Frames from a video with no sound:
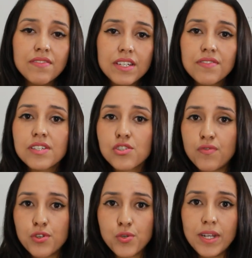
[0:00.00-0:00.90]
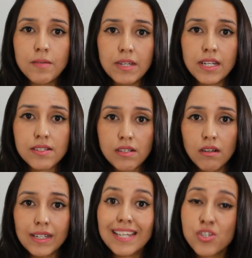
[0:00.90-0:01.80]
even if it's for twenty minutes,
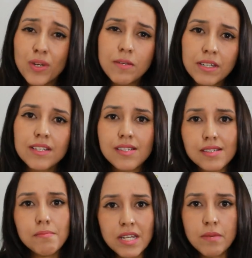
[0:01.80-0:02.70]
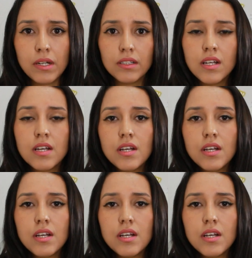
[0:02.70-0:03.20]
okay? twenty minutes is the minimum.